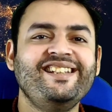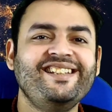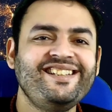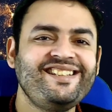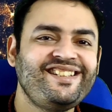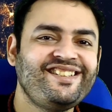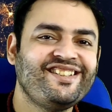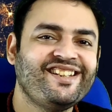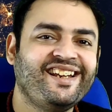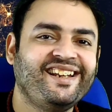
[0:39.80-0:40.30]
In
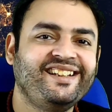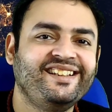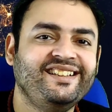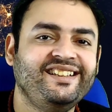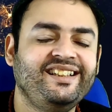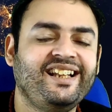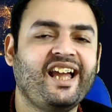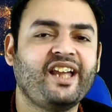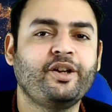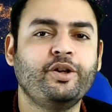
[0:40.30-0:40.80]
this
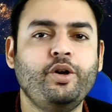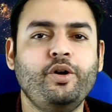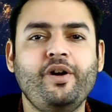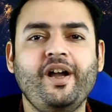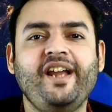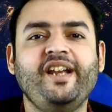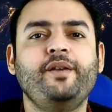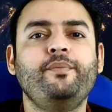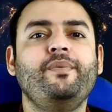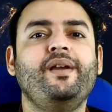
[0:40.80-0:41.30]
channel, I go
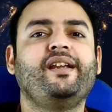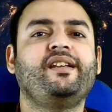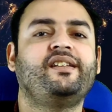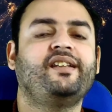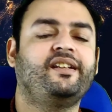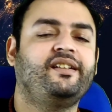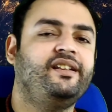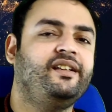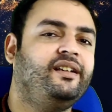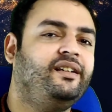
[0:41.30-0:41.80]
ahead and
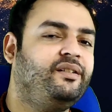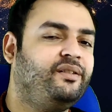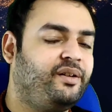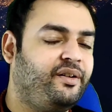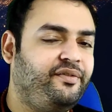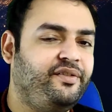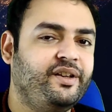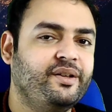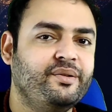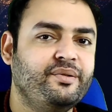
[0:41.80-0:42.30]
make technical
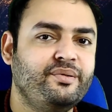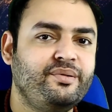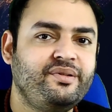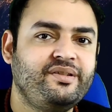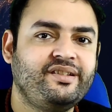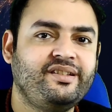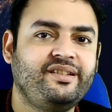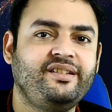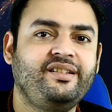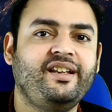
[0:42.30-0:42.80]

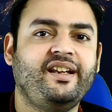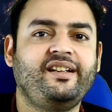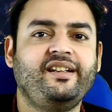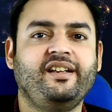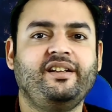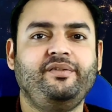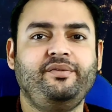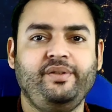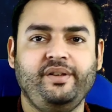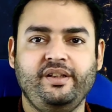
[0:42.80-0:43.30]
reviews,
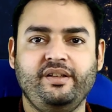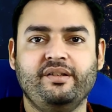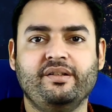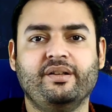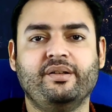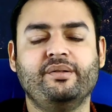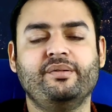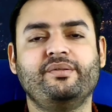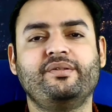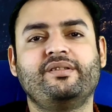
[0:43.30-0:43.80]
technical
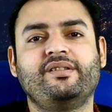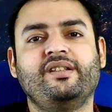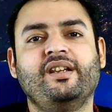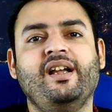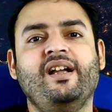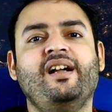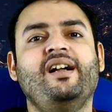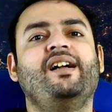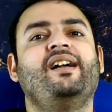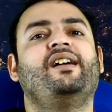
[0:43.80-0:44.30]
videos,
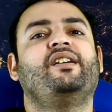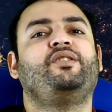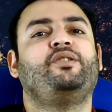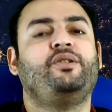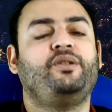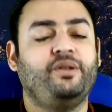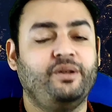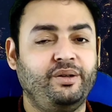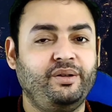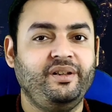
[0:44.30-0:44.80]

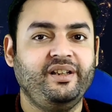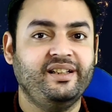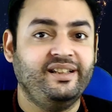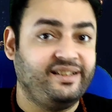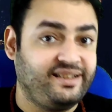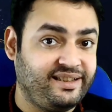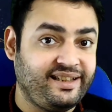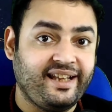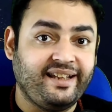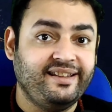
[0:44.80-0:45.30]

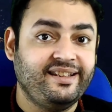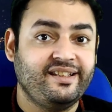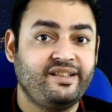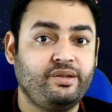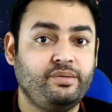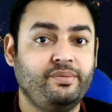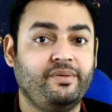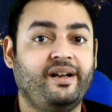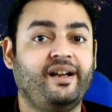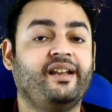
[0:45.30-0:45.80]
tutorials like
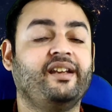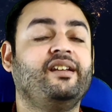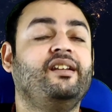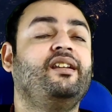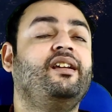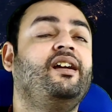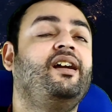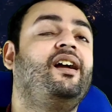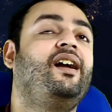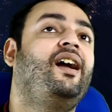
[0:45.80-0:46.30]
this
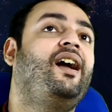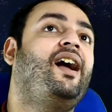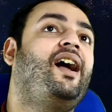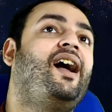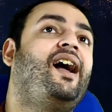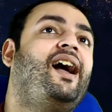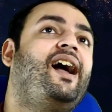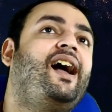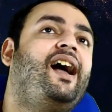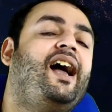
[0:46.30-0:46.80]
one,
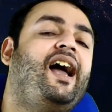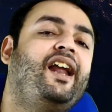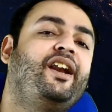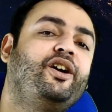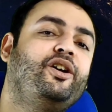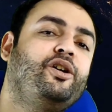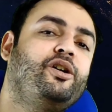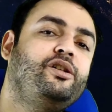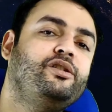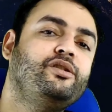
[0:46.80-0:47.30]

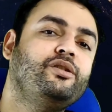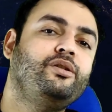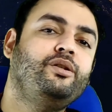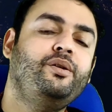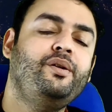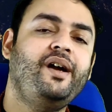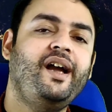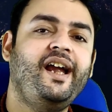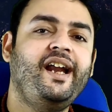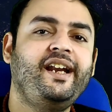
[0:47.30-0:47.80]
and I also
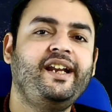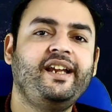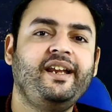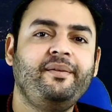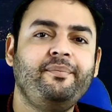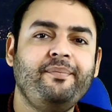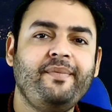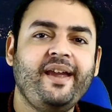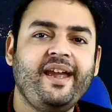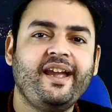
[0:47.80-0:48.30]
go ahead
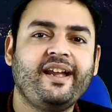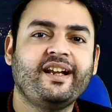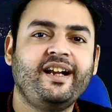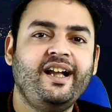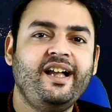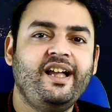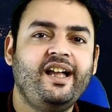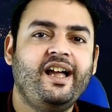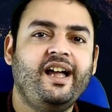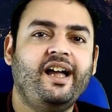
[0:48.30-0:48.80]
and make